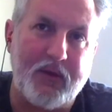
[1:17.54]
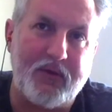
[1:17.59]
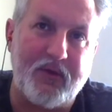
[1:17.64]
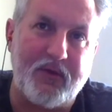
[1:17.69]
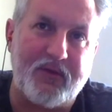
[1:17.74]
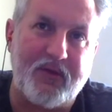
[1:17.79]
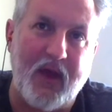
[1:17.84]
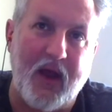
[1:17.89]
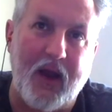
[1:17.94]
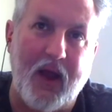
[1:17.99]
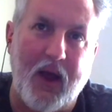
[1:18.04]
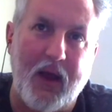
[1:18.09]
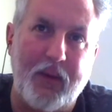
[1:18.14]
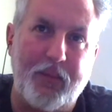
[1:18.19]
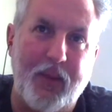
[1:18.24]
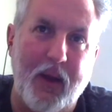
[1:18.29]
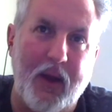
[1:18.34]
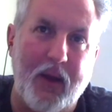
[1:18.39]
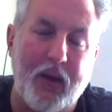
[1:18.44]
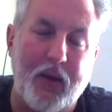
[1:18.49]
As you said, I
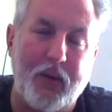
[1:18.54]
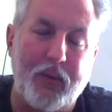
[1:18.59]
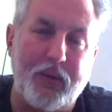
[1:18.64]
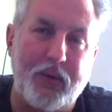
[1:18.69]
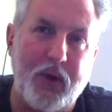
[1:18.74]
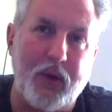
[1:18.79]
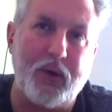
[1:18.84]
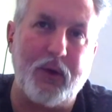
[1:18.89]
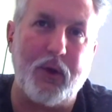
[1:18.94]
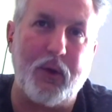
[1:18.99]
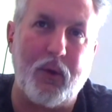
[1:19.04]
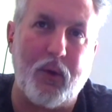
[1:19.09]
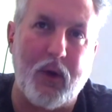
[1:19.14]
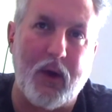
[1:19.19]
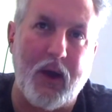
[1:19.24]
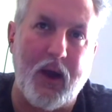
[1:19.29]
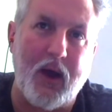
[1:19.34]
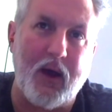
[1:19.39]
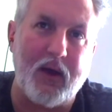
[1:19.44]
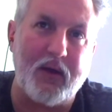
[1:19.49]
had been a union
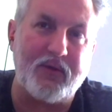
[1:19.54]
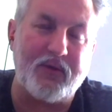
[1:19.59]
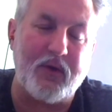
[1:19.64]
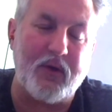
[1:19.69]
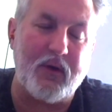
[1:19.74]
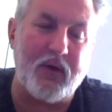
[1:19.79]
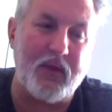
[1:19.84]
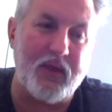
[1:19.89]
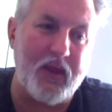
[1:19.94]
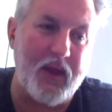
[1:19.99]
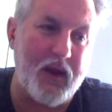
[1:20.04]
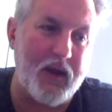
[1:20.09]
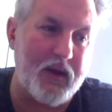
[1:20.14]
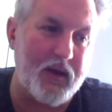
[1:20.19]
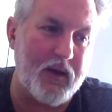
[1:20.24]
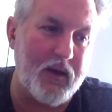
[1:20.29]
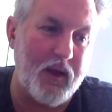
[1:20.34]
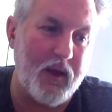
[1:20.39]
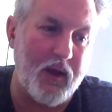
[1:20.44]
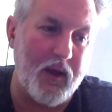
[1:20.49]
organizer, and
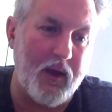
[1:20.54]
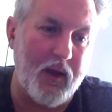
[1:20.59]
then